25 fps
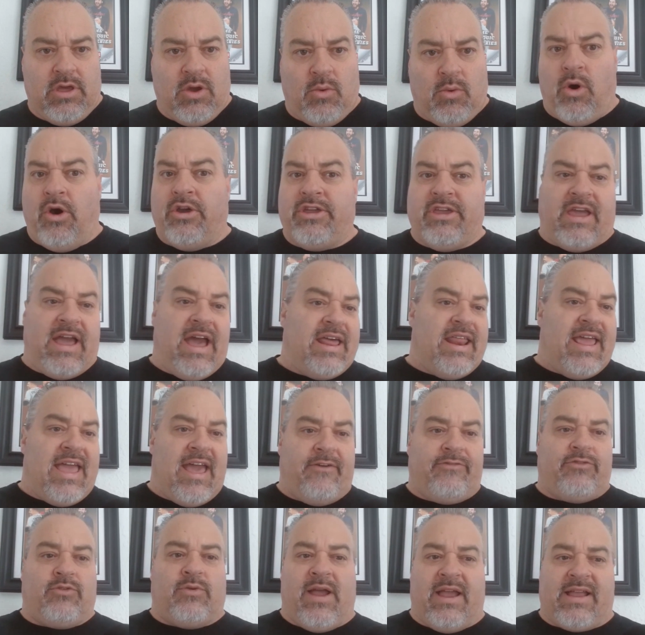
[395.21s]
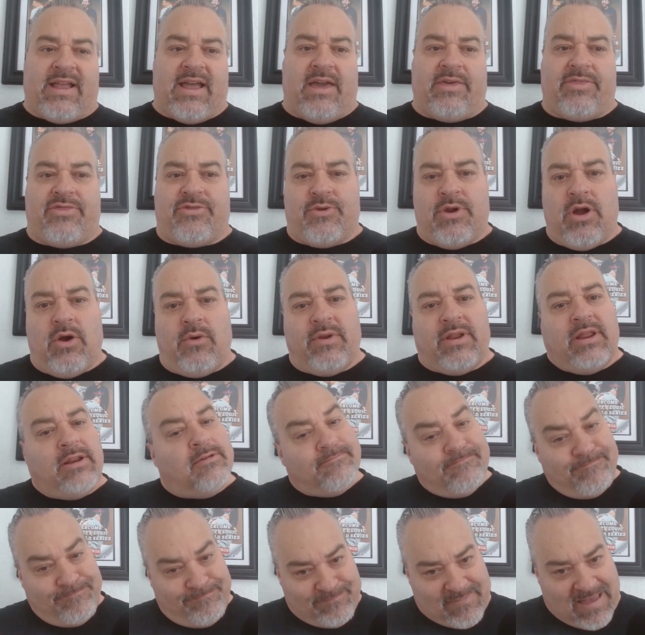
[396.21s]
Well, you got to have the right guy throwing it.
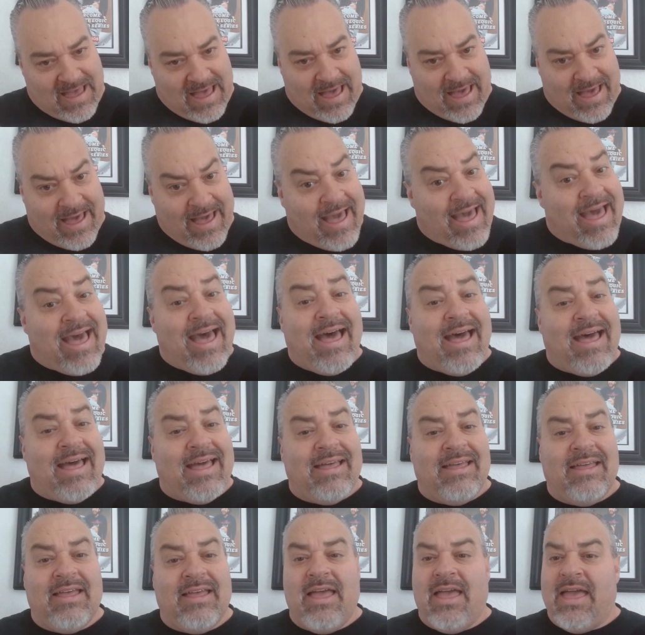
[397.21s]
Aha.